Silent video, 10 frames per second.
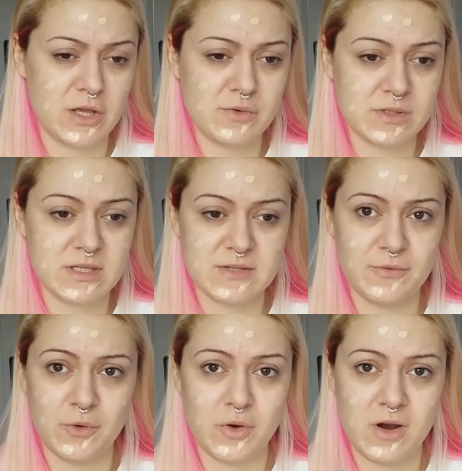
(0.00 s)
I use this
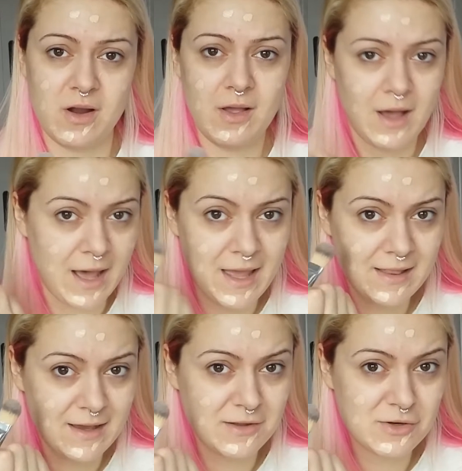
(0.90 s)
for
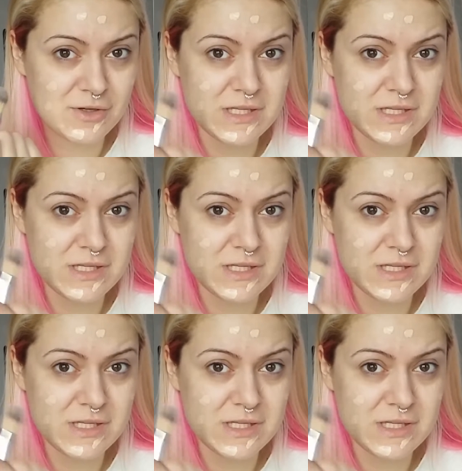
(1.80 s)
highlighter